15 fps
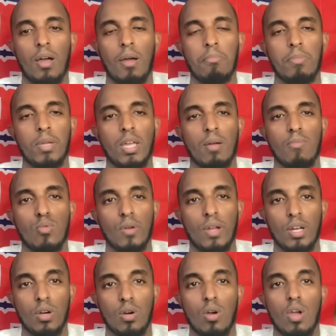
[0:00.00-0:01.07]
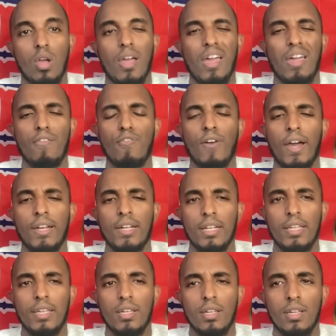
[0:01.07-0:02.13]
Mikel Merino. And
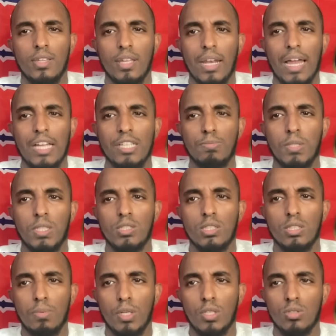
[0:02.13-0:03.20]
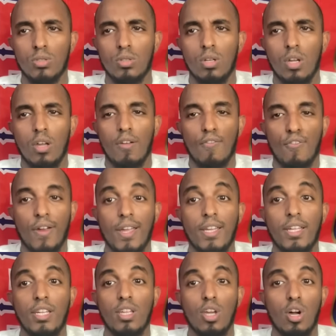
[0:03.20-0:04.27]
finally, the last piece of the puzzle,
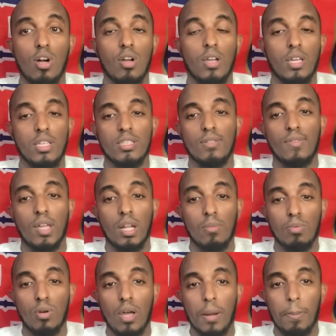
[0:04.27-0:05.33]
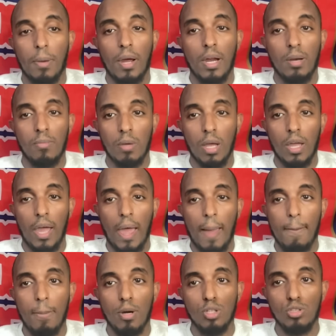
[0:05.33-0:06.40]
Frankie De Jong is available at Bayern,
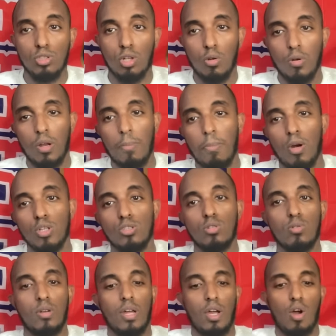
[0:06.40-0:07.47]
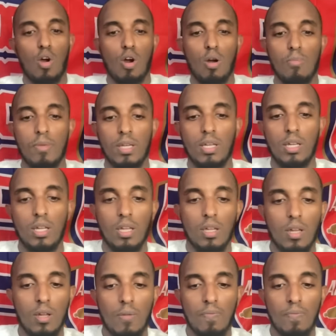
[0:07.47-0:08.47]
at Barcelona. Barcelona are making